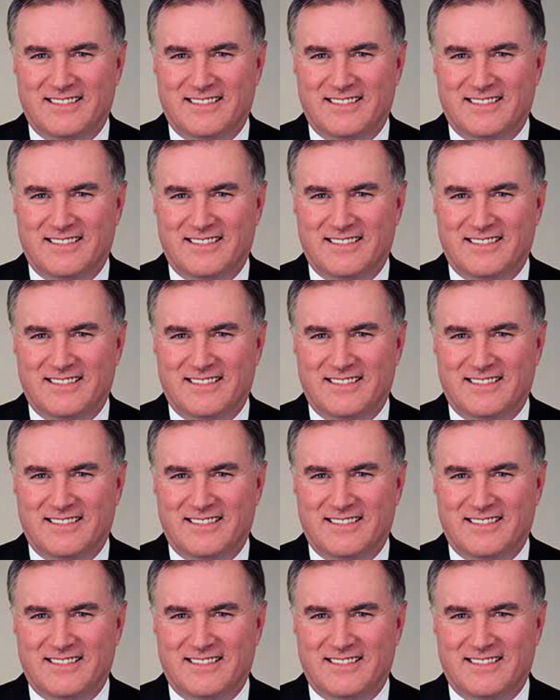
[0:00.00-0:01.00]

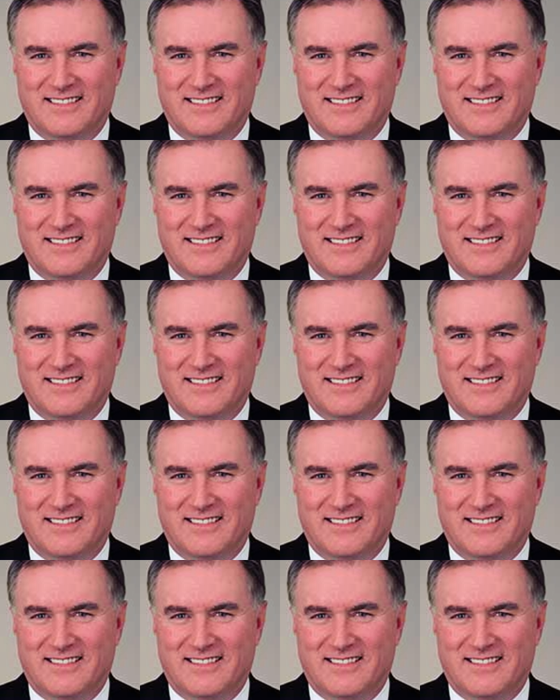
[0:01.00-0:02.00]

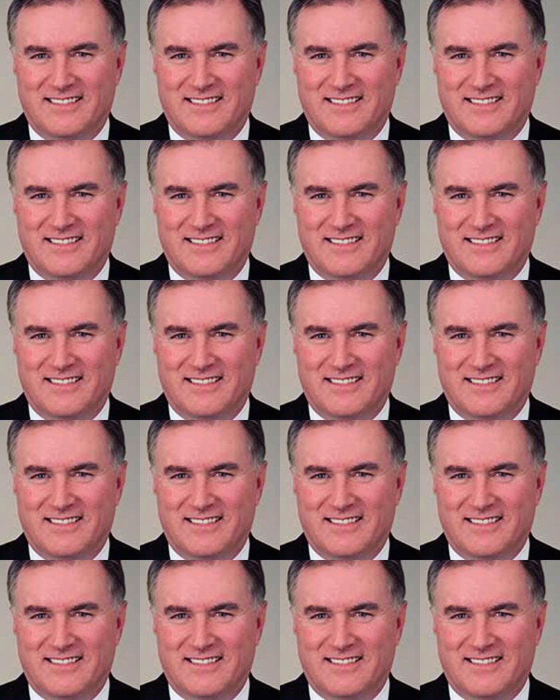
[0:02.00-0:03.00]

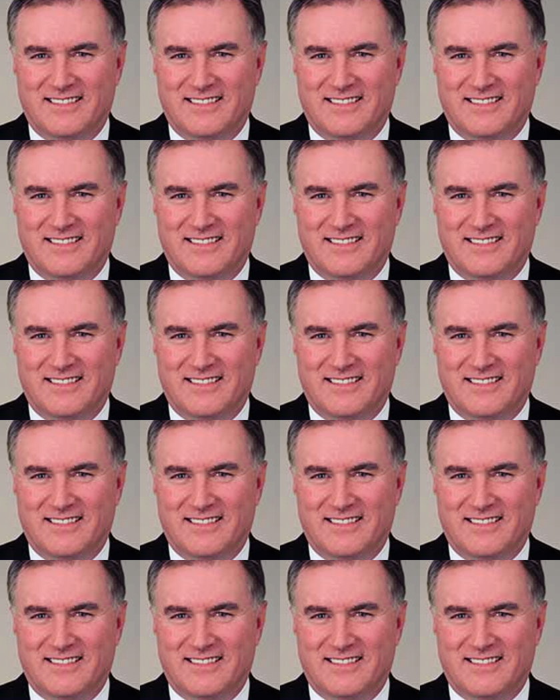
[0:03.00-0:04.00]

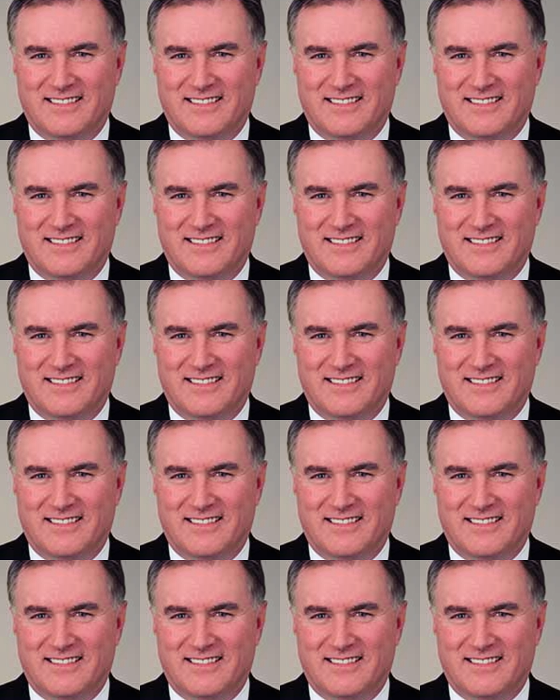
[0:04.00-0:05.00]

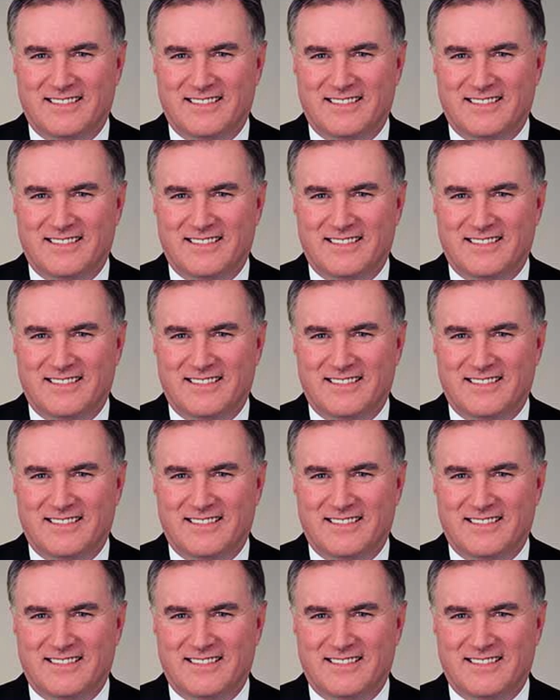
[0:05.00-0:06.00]

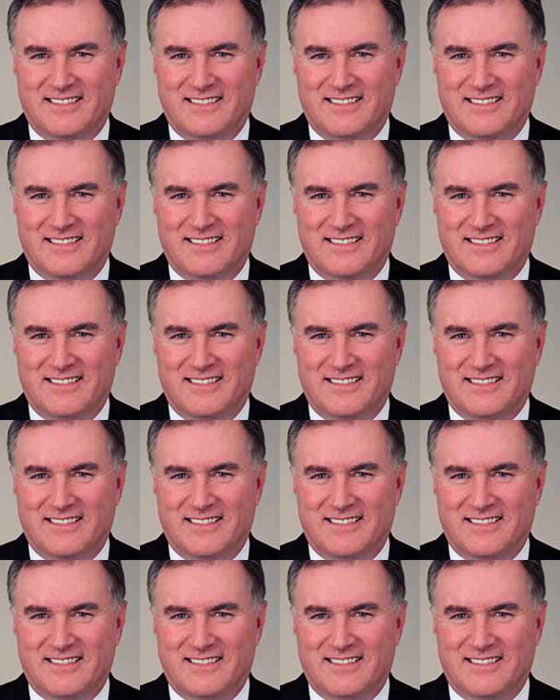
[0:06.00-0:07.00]

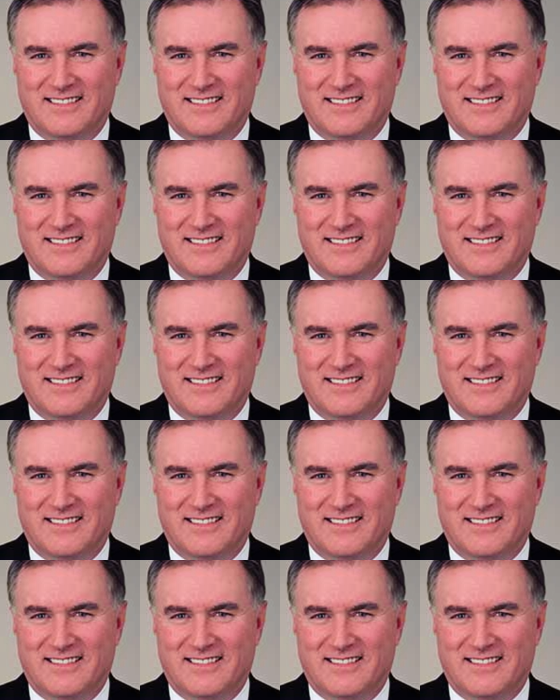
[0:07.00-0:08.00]
This is a still picture; no speech is visible.